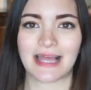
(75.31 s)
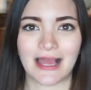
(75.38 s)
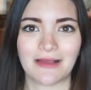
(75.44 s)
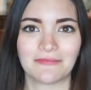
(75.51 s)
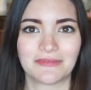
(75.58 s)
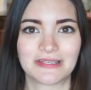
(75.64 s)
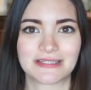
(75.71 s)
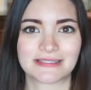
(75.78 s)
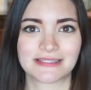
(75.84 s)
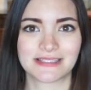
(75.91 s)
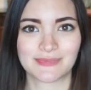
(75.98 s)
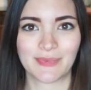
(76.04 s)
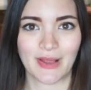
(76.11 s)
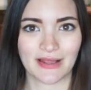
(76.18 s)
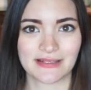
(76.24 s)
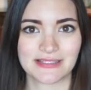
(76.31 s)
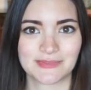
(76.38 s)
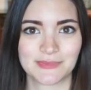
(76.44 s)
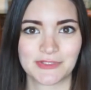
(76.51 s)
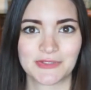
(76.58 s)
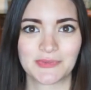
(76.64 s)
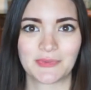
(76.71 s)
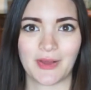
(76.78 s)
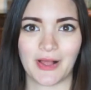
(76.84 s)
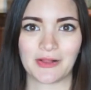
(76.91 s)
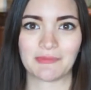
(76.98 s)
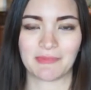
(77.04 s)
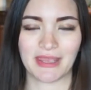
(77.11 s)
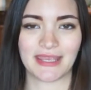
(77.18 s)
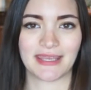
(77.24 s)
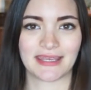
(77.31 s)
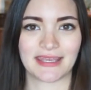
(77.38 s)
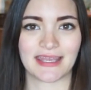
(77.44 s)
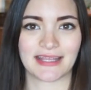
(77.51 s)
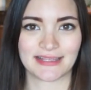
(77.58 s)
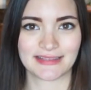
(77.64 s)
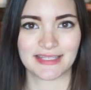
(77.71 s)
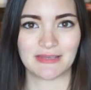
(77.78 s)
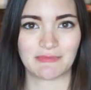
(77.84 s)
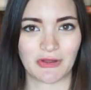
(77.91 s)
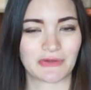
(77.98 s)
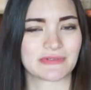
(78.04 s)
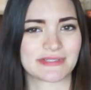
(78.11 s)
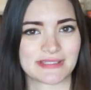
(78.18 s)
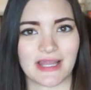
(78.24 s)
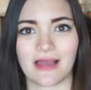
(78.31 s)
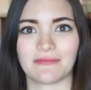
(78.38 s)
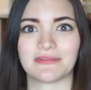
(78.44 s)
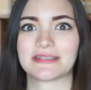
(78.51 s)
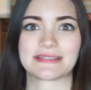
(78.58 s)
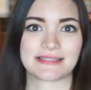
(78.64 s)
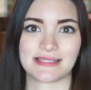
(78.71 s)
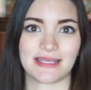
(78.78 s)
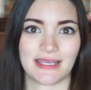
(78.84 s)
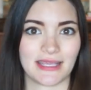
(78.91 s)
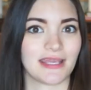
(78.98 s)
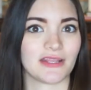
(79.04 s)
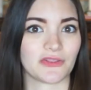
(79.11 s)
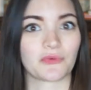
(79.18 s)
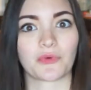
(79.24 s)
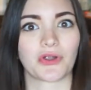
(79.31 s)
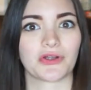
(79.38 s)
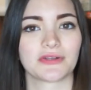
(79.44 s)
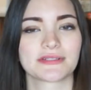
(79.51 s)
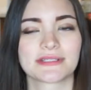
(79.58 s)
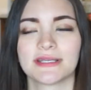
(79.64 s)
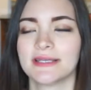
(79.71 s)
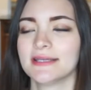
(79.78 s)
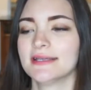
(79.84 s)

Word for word: obvious as possible while making it the most obvious thing in the world.